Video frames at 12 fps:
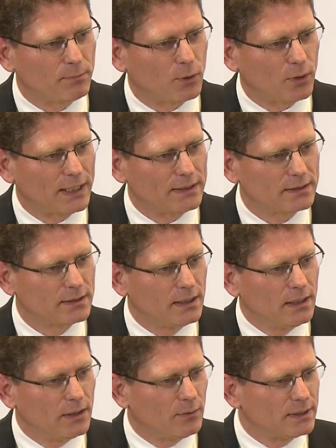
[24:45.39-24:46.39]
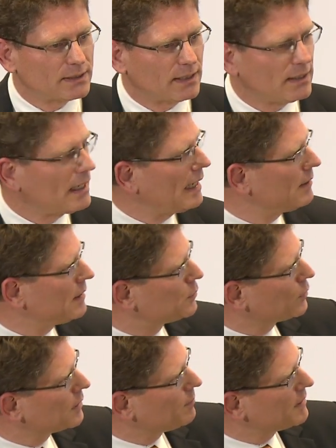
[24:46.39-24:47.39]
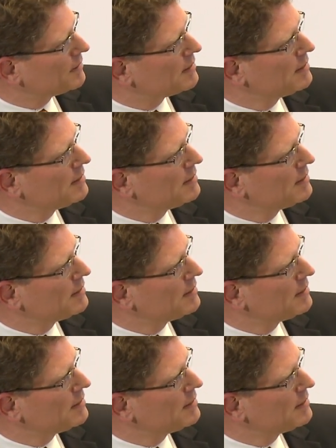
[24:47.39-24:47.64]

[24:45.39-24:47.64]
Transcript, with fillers: point. Was that I, I, talked about this